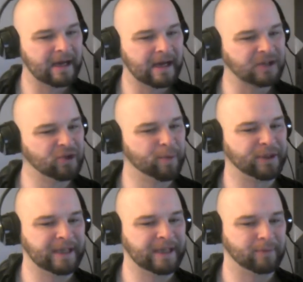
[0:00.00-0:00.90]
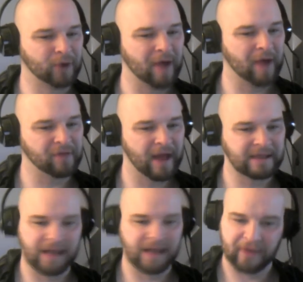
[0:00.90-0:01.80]
a super deep draft
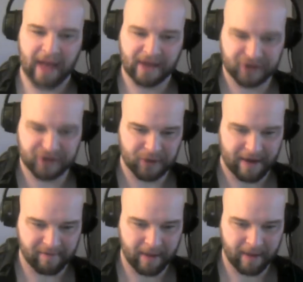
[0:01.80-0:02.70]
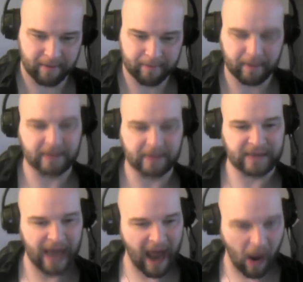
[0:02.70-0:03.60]
class like the last 2 have been, because
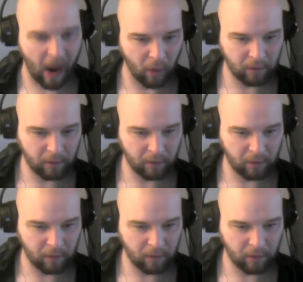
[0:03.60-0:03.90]
now